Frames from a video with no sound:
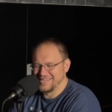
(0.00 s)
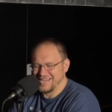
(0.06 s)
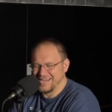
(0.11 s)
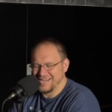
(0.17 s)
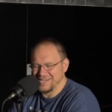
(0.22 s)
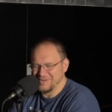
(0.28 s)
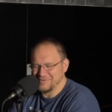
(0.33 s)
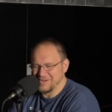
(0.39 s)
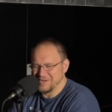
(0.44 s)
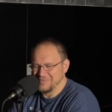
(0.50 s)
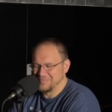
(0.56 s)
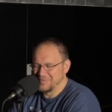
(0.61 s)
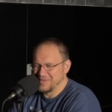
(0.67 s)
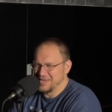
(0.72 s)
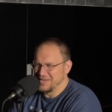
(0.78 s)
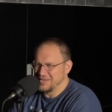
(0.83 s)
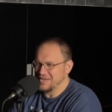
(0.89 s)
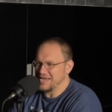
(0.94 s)
Anyway,
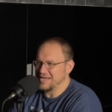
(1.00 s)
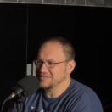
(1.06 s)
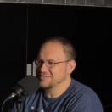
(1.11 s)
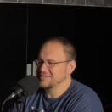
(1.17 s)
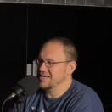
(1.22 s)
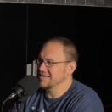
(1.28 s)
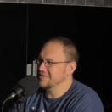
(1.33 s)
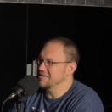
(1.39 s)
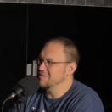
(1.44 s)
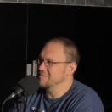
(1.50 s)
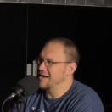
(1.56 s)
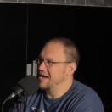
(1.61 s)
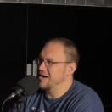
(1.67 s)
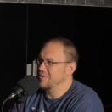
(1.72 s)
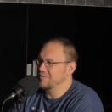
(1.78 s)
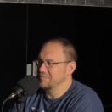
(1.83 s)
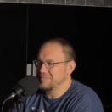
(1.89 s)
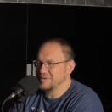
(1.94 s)
you guys check them
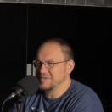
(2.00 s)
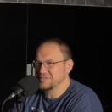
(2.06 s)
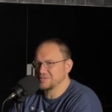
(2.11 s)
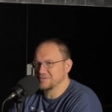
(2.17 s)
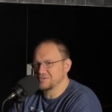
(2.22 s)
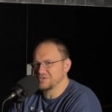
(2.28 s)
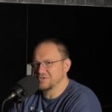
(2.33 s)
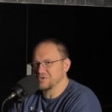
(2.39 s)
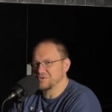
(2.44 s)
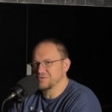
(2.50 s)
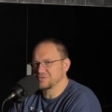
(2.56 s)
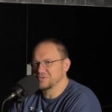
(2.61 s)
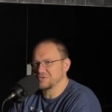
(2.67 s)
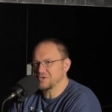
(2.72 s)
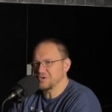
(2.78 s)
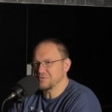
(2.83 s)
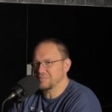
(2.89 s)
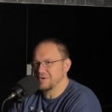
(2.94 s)
out. Be sure to use the
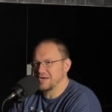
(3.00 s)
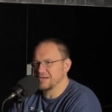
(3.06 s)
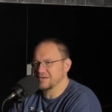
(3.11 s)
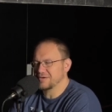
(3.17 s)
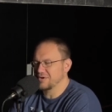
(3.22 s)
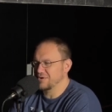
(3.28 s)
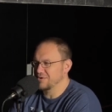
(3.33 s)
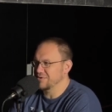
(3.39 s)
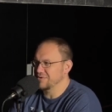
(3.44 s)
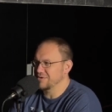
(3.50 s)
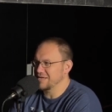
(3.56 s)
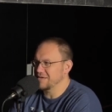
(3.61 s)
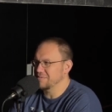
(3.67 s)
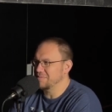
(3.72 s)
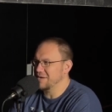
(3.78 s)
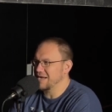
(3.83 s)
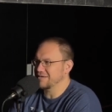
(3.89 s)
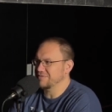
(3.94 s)
coupon code
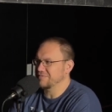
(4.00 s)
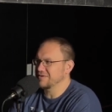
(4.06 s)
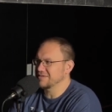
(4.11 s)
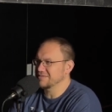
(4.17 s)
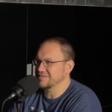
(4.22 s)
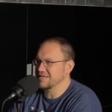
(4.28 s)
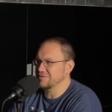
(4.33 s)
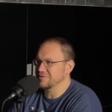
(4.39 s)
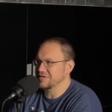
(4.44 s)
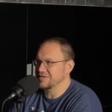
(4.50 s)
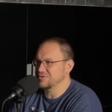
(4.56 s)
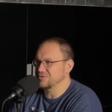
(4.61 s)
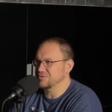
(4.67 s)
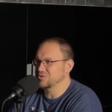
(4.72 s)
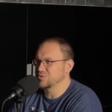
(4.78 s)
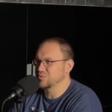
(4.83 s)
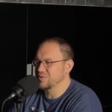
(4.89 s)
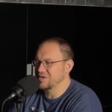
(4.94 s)
Impact Defense. That will get you
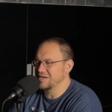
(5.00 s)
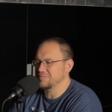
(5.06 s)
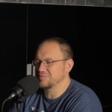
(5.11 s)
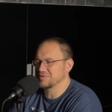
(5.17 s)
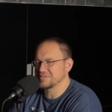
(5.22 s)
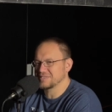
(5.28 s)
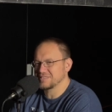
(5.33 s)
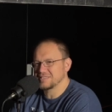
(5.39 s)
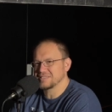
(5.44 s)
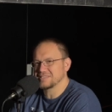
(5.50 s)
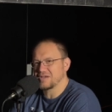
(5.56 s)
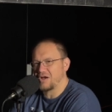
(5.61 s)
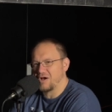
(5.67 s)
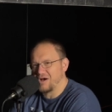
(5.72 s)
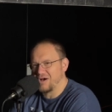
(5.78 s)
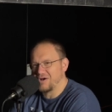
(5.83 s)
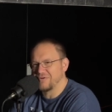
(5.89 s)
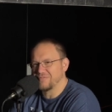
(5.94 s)
20%
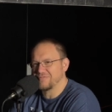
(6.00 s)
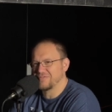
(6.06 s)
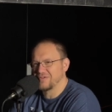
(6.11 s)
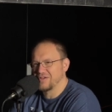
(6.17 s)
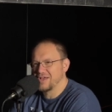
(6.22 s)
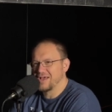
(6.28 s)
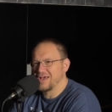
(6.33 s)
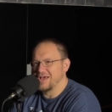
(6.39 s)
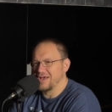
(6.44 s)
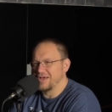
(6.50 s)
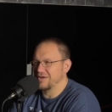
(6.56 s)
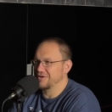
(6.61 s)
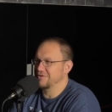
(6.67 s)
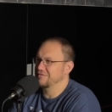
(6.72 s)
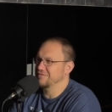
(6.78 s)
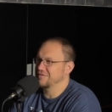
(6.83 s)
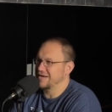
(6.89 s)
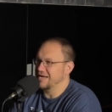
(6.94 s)
off
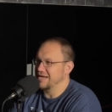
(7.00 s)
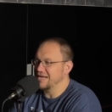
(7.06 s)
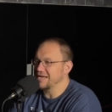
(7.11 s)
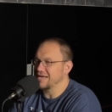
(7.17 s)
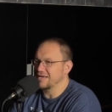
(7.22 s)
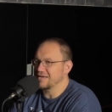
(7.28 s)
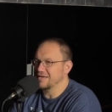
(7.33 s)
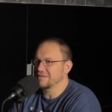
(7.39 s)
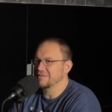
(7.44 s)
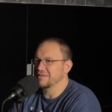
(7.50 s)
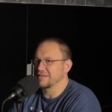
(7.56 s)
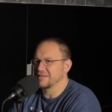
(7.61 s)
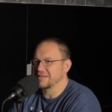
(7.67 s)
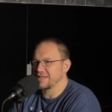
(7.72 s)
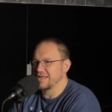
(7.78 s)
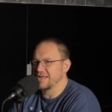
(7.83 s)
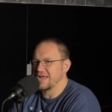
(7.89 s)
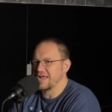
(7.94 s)
of anything that
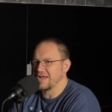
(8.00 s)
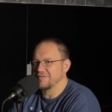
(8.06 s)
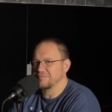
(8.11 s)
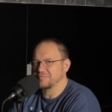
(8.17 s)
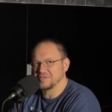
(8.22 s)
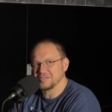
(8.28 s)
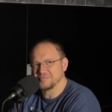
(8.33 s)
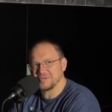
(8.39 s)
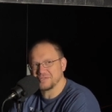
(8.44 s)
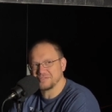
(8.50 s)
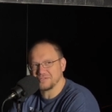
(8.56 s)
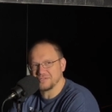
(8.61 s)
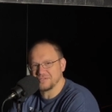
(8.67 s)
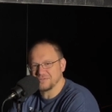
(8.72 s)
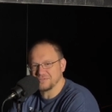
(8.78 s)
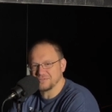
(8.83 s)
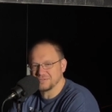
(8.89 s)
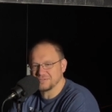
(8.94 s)
they have, but especially
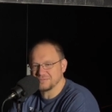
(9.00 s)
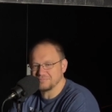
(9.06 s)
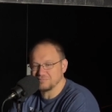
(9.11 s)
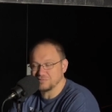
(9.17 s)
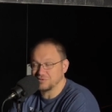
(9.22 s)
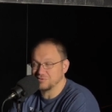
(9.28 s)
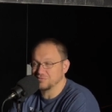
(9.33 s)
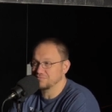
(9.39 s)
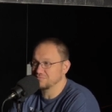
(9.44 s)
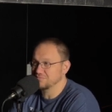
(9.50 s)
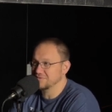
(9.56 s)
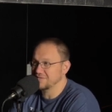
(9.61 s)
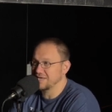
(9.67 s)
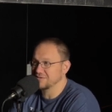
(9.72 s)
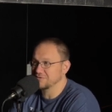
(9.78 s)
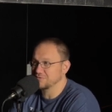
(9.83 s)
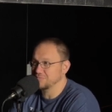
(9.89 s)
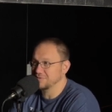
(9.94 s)
those new
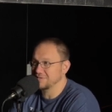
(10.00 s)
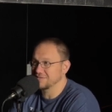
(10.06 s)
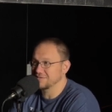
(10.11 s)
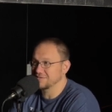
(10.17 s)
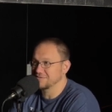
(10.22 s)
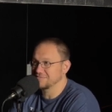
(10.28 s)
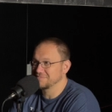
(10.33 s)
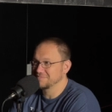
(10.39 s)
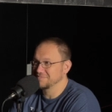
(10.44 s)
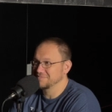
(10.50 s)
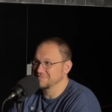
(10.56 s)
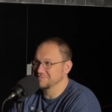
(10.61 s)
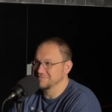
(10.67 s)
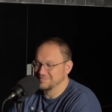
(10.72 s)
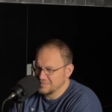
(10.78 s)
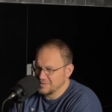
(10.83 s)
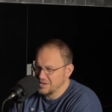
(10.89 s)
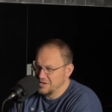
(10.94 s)
tactical pins. Mm -hmm.
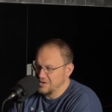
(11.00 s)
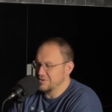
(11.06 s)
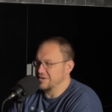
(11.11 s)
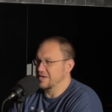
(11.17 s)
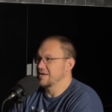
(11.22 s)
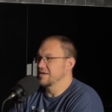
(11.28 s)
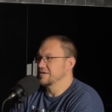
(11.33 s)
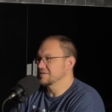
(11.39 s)
Okay.